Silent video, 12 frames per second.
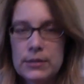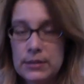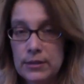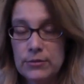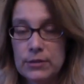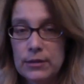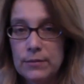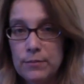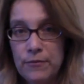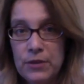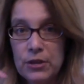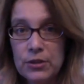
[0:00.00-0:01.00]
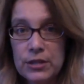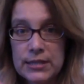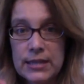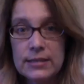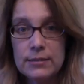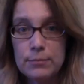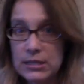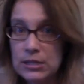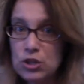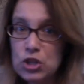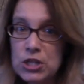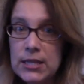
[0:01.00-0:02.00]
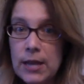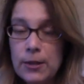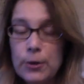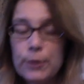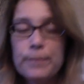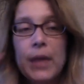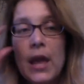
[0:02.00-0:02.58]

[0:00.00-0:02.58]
there's a field that says message to seller.